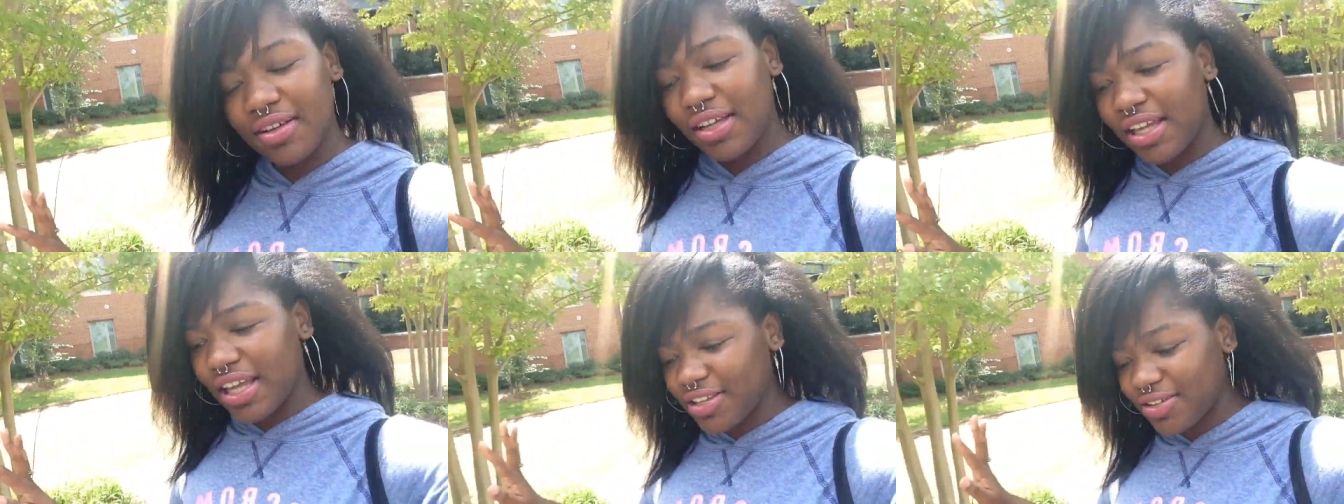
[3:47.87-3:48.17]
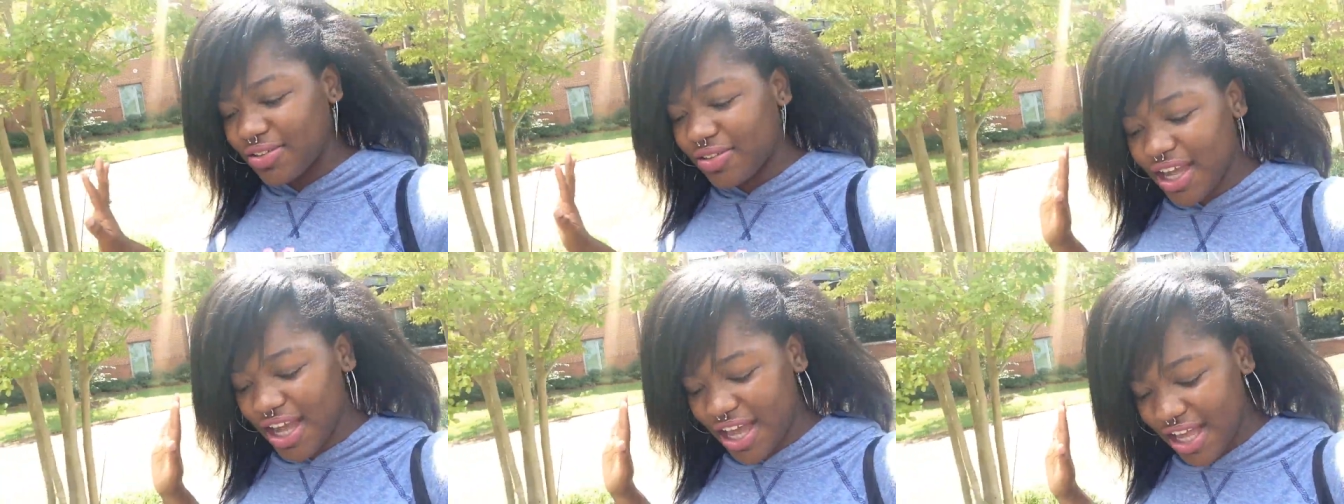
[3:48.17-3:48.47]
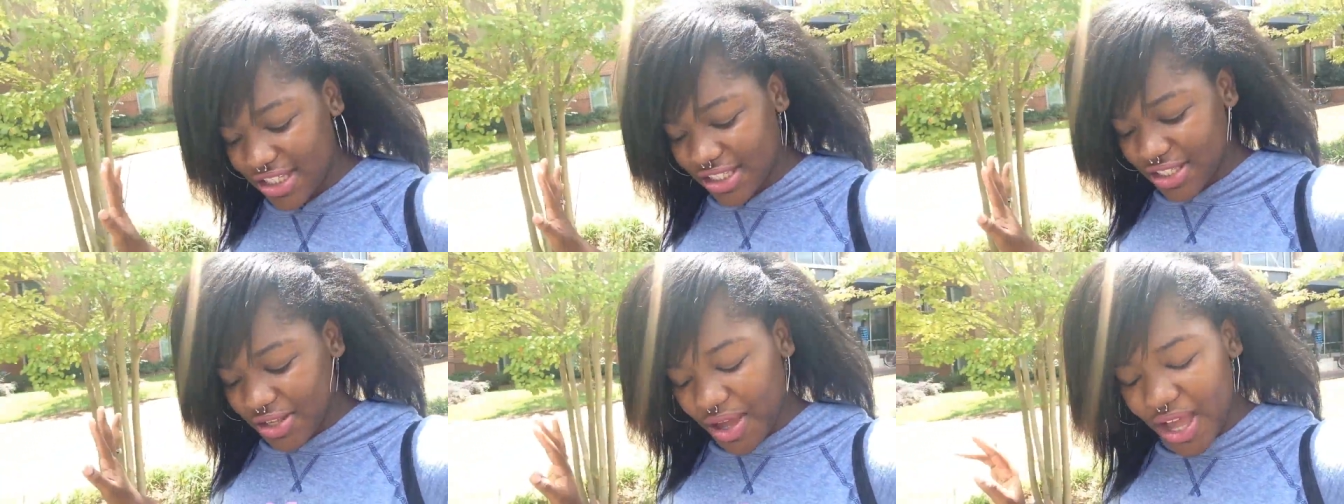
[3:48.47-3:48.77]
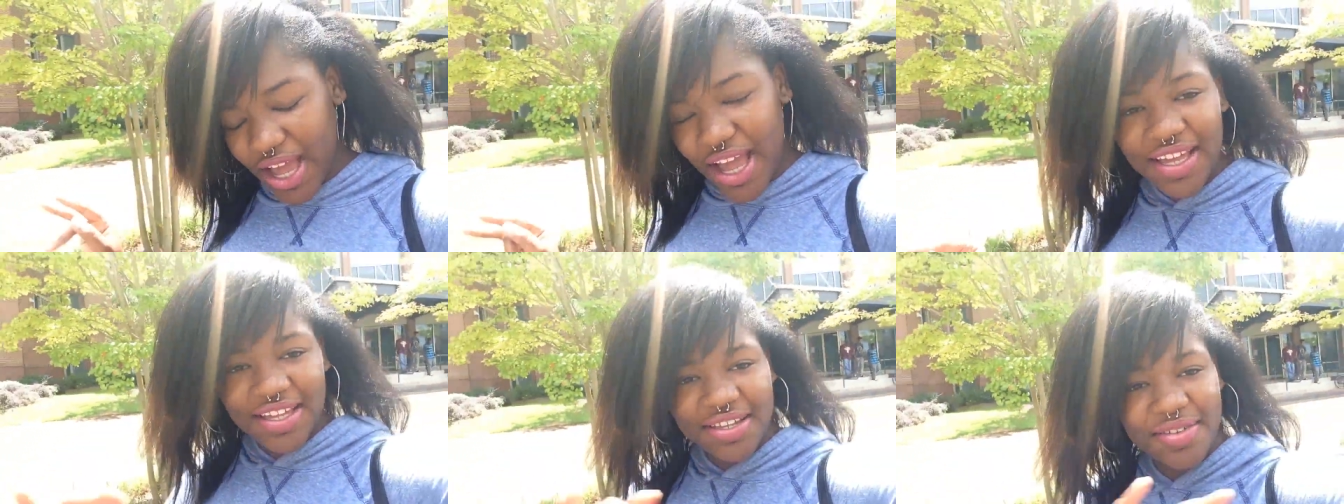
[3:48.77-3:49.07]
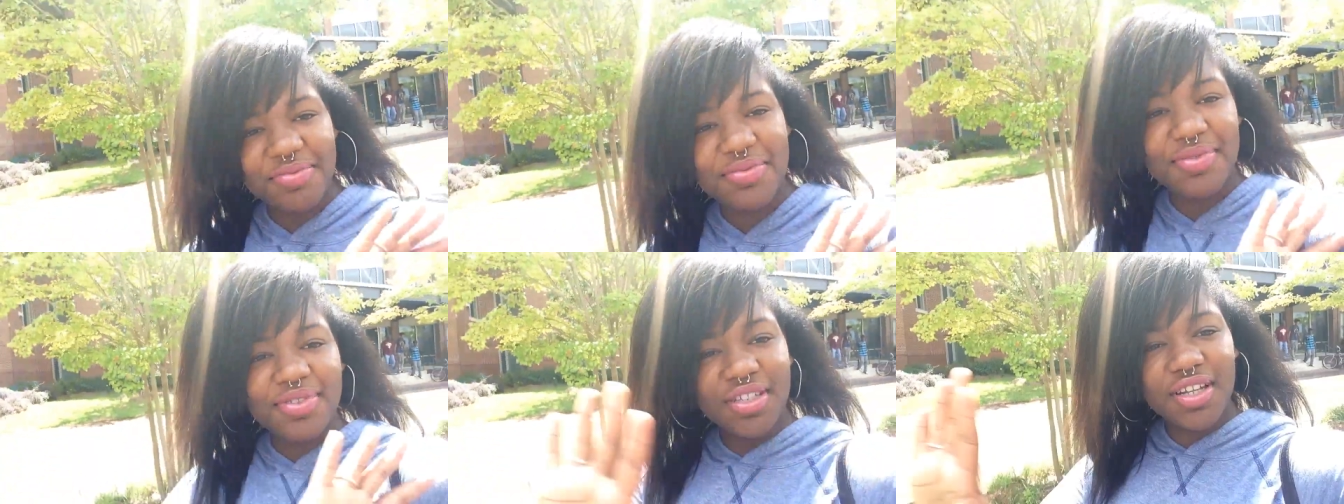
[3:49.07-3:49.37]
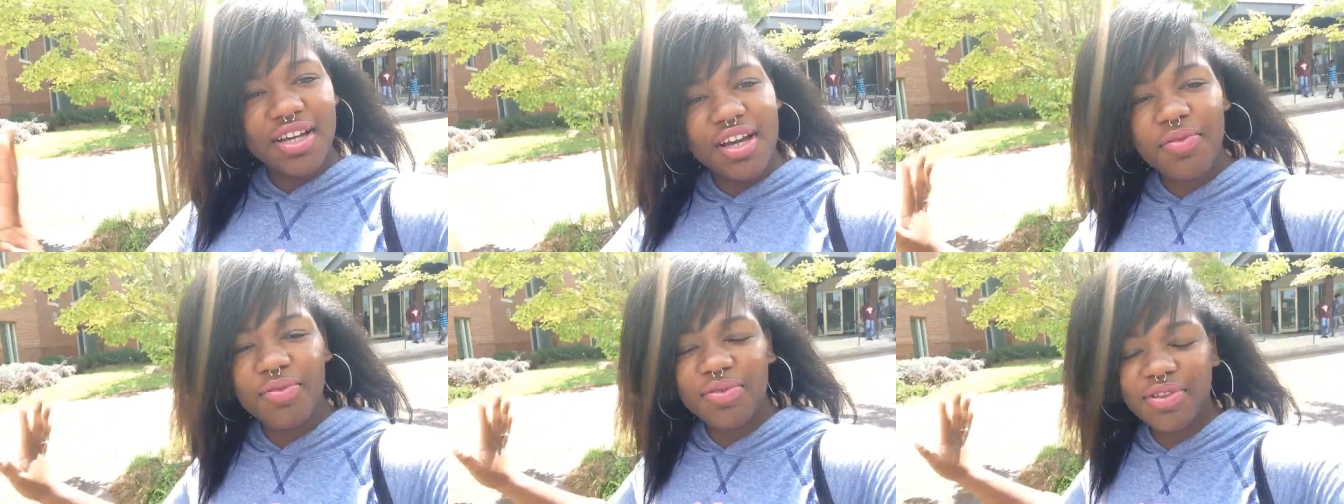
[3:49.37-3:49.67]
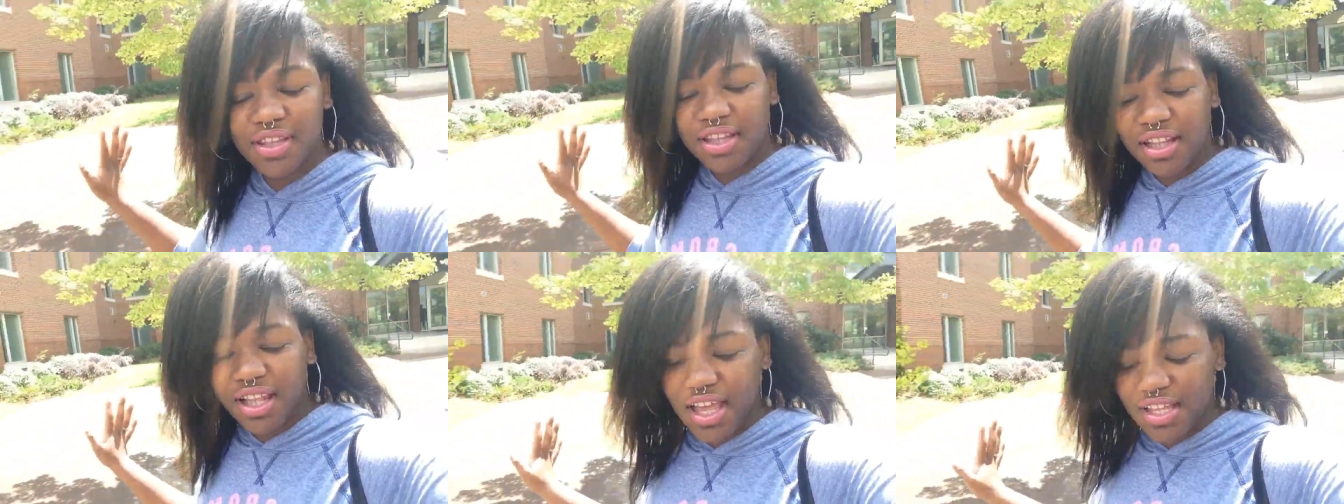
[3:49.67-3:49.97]
Okay, you guys, so I am
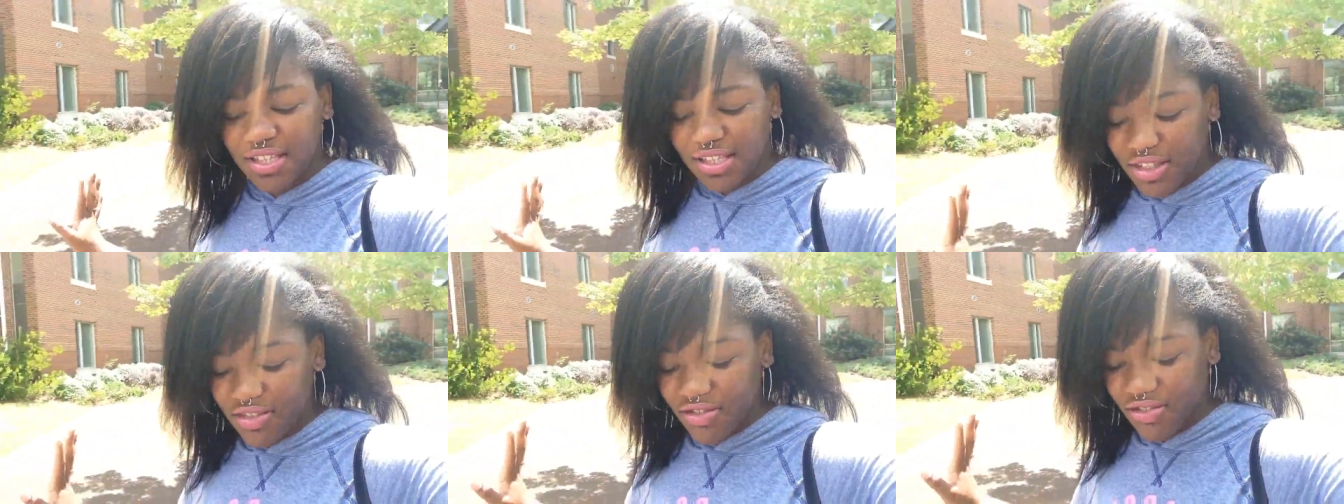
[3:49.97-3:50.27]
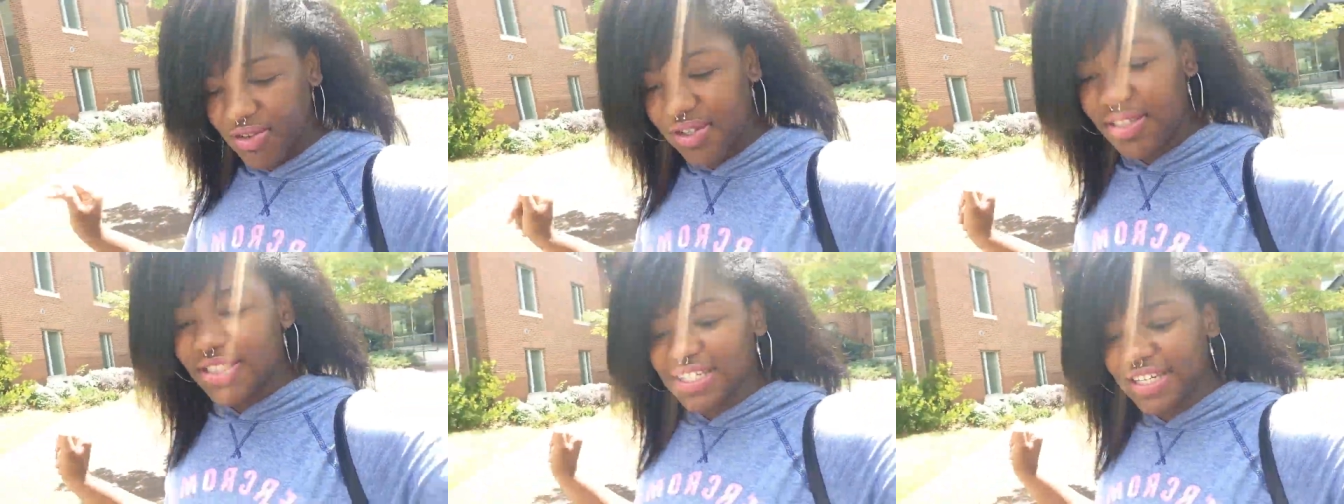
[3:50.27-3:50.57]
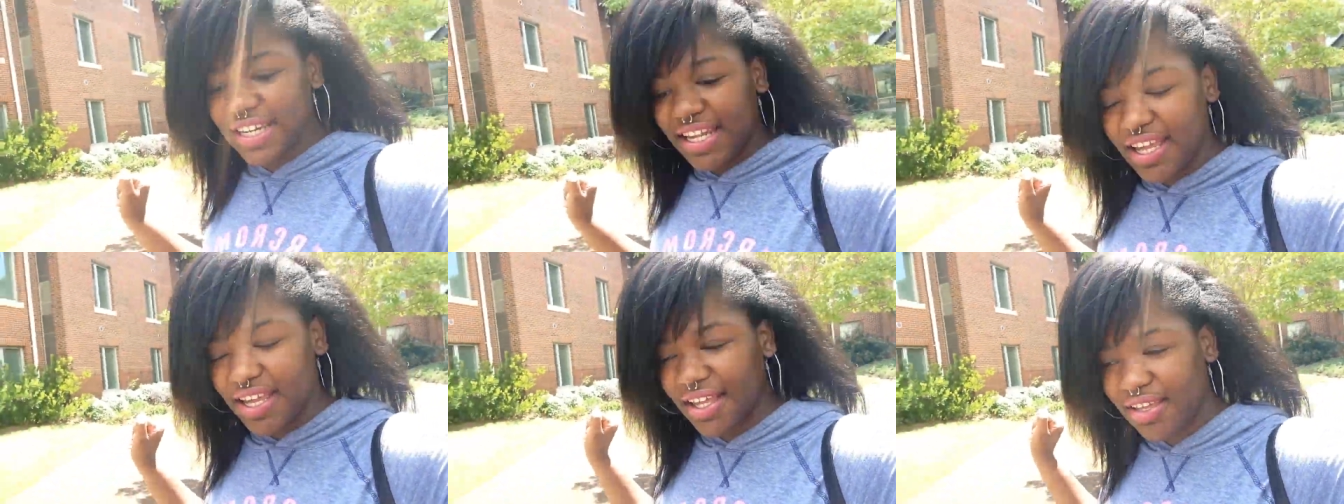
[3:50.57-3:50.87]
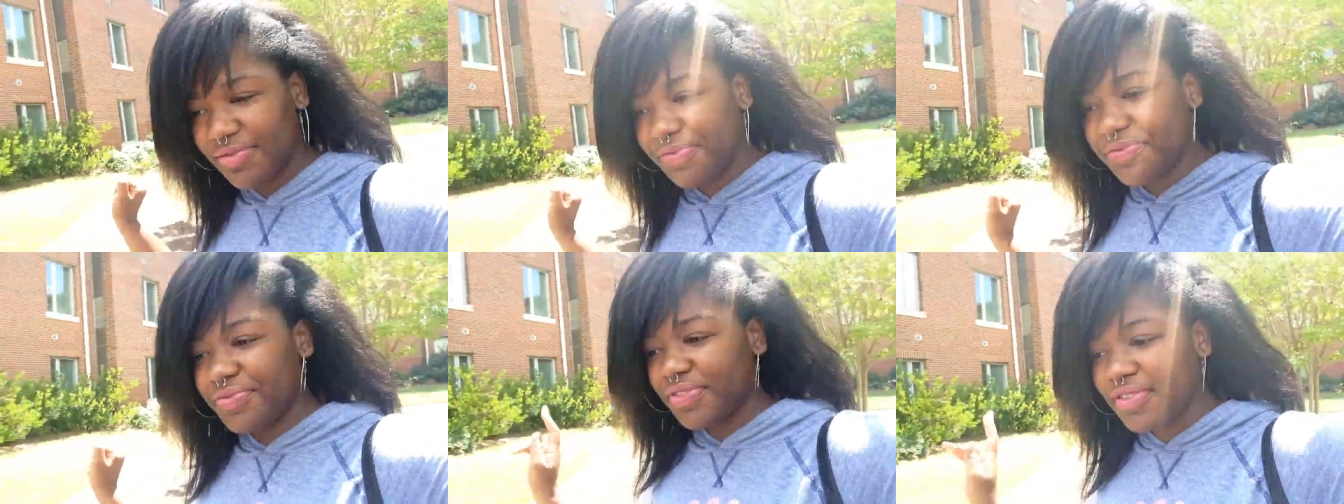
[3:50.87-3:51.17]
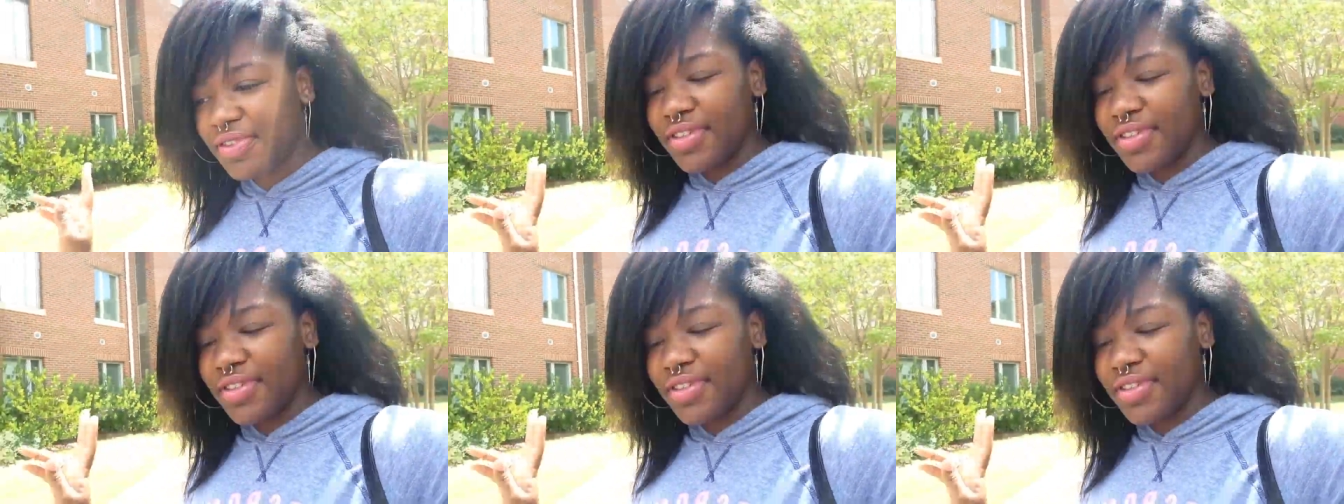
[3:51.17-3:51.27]
done with the classes for today.